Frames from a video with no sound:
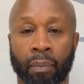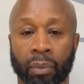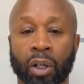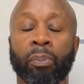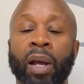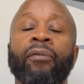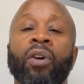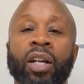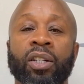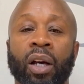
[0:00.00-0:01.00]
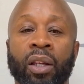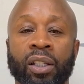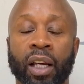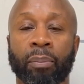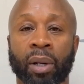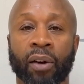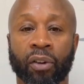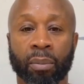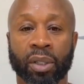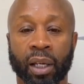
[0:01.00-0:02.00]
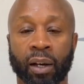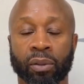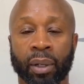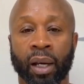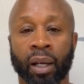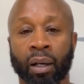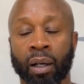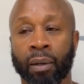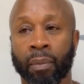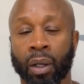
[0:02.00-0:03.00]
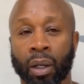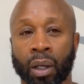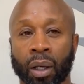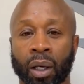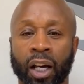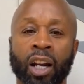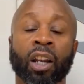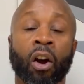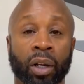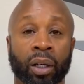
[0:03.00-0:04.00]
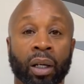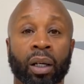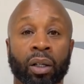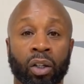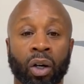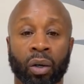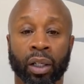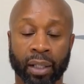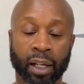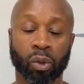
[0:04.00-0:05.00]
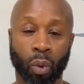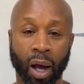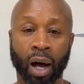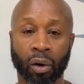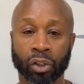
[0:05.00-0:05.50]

They're playing for each other instead of playing for themselves, man. And they're learning. You know, it takes a while.